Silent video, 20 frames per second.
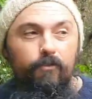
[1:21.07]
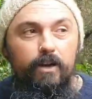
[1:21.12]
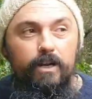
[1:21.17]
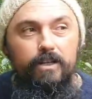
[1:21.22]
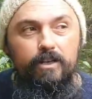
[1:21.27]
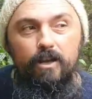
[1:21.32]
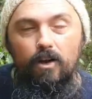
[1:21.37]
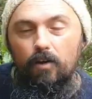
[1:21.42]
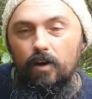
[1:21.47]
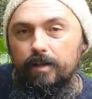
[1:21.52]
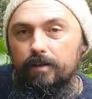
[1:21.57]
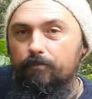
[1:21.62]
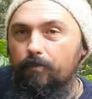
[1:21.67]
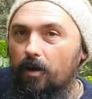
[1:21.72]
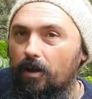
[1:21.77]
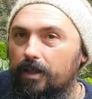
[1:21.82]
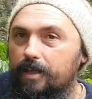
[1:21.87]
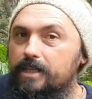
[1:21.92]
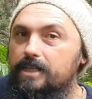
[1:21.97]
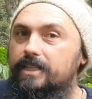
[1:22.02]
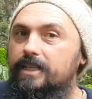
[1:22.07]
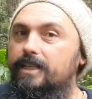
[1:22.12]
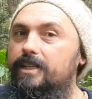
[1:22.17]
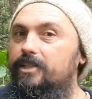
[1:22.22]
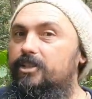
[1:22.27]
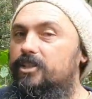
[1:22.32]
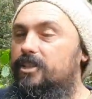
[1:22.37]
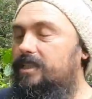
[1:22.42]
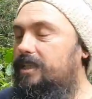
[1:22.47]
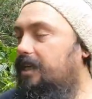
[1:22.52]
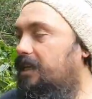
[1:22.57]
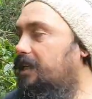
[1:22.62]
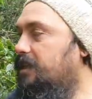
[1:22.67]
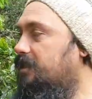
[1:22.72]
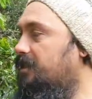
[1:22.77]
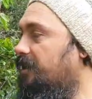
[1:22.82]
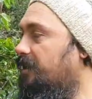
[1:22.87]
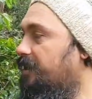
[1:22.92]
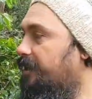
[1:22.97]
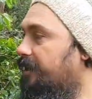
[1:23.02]
We're kind of by the sea just here,
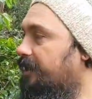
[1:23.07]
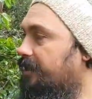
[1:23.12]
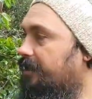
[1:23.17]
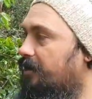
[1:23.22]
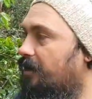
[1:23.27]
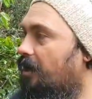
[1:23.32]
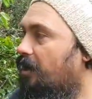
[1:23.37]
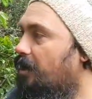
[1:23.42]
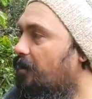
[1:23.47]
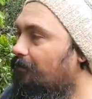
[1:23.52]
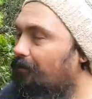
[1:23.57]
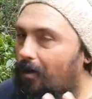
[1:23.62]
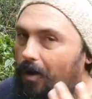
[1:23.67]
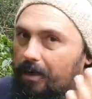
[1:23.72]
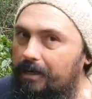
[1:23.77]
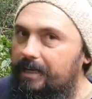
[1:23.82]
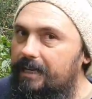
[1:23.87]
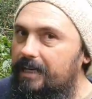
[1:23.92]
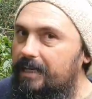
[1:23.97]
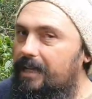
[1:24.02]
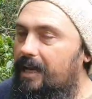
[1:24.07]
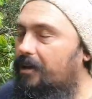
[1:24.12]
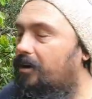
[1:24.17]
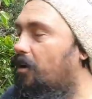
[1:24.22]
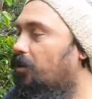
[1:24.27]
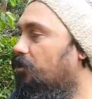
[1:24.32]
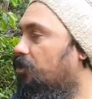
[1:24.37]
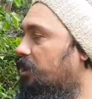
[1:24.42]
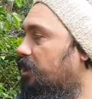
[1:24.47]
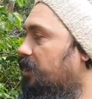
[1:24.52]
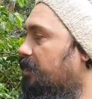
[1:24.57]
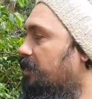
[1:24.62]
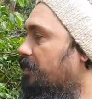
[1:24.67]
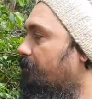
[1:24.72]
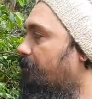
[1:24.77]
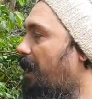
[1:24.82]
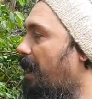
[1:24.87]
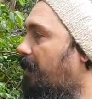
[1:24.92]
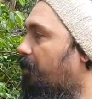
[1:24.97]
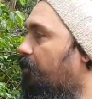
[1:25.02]
so you can might hear that ocean in the
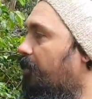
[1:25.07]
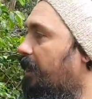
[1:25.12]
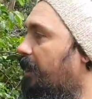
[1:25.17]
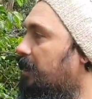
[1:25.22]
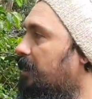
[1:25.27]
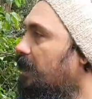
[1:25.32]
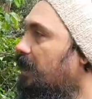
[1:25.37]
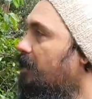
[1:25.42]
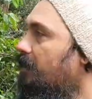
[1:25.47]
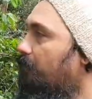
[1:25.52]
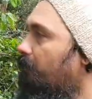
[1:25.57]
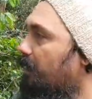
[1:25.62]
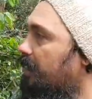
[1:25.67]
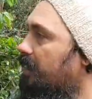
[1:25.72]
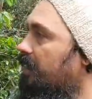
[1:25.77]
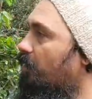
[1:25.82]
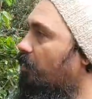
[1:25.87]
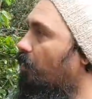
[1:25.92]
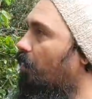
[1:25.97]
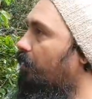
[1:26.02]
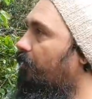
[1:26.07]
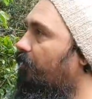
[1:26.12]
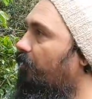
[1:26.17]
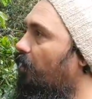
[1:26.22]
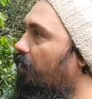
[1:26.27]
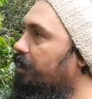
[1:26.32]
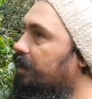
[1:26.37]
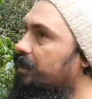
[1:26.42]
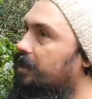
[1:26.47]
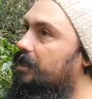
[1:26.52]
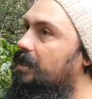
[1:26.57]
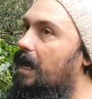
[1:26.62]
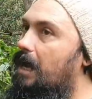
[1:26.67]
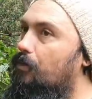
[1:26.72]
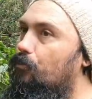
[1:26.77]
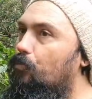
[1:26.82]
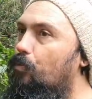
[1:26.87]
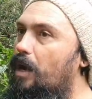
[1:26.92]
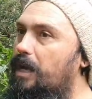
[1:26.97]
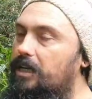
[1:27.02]
background. But you kind of find it in
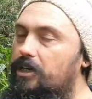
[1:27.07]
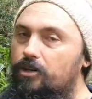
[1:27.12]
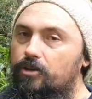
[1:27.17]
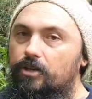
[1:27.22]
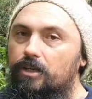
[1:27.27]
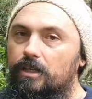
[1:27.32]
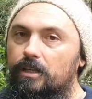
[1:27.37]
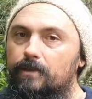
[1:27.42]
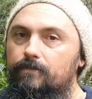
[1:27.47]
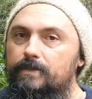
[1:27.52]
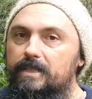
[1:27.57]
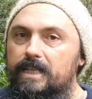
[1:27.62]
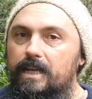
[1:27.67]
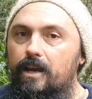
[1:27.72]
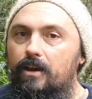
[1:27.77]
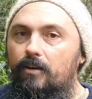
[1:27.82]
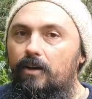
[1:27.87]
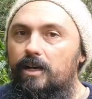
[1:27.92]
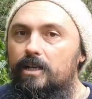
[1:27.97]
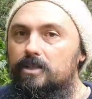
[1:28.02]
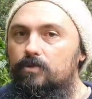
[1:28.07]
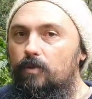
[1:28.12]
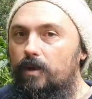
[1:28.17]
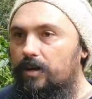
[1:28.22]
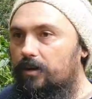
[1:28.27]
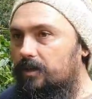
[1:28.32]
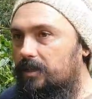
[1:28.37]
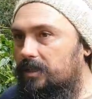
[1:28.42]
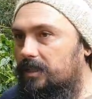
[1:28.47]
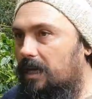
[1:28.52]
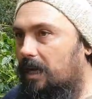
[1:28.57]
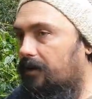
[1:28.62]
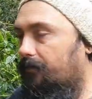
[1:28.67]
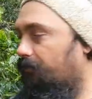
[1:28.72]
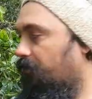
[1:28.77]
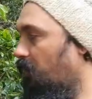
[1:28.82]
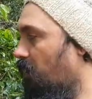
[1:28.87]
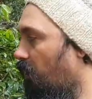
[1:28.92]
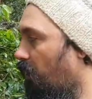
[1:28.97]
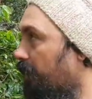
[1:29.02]
that wet eucalypti areas where it's
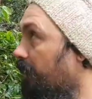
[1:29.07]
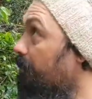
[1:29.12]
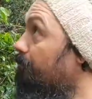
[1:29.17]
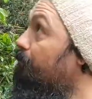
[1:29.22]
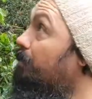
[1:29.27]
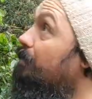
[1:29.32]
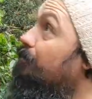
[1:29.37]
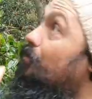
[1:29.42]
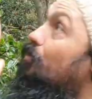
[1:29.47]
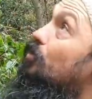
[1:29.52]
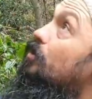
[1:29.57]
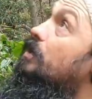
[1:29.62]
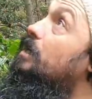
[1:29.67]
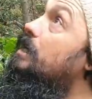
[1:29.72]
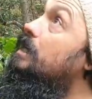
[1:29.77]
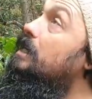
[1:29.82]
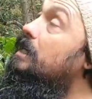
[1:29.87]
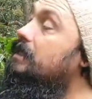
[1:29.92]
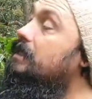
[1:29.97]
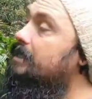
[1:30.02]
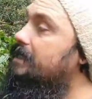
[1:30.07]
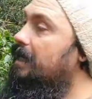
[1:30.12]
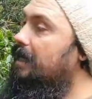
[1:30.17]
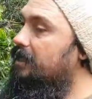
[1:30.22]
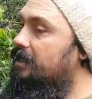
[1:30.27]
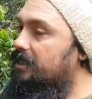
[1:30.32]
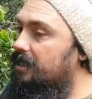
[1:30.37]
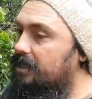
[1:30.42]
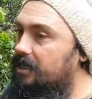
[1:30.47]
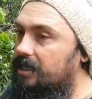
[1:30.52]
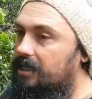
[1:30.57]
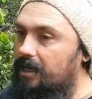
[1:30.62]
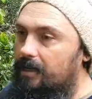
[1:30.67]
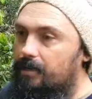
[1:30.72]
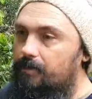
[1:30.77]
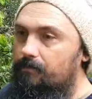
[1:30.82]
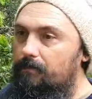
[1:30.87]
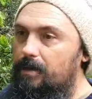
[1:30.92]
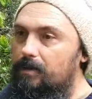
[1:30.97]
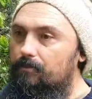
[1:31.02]
um, kind of a bit more dense and you're
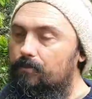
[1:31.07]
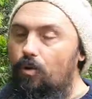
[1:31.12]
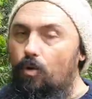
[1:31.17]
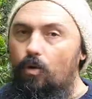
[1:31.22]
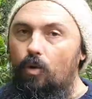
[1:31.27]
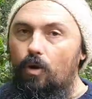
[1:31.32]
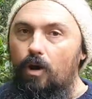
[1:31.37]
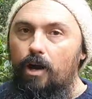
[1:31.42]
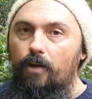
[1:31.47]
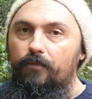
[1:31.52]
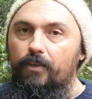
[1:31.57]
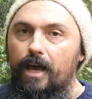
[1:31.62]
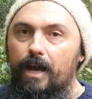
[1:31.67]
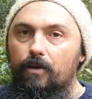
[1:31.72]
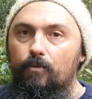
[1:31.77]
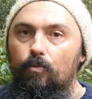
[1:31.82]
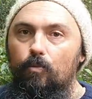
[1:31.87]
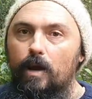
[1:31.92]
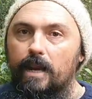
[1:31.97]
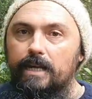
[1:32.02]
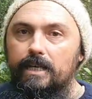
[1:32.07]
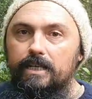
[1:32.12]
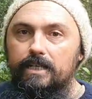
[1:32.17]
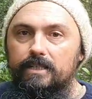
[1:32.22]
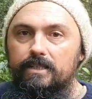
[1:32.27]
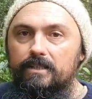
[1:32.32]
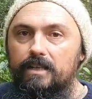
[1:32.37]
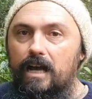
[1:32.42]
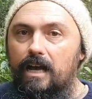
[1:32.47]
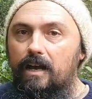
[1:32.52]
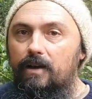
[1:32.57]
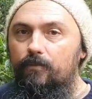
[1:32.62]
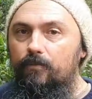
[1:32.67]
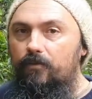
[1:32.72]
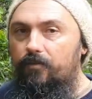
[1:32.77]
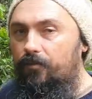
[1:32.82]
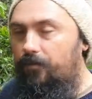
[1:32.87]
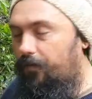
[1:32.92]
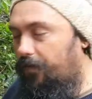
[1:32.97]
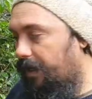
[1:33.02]
getting a bit more of that wet um,
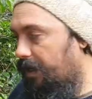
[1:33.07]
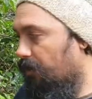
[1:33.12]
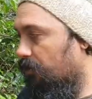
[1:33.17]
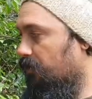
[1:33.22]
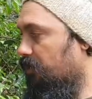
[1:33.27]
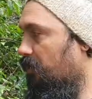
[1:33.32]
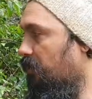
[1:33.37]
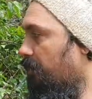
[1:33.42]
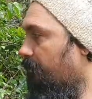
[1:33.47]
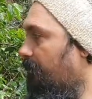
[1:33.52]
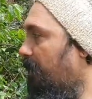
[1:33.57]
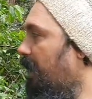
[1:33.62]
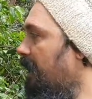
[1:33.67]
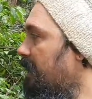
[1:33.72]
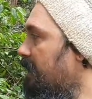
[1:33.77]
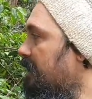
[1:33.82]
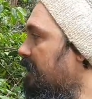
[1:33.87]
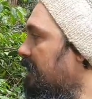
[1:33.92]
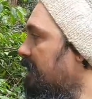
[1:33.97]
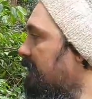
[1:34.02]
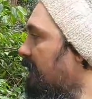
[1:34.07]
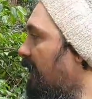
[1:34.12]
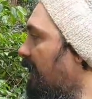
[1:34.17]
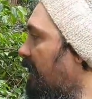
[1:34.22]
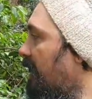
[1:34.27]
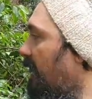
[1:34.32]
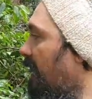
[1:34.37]
feel to the place and that.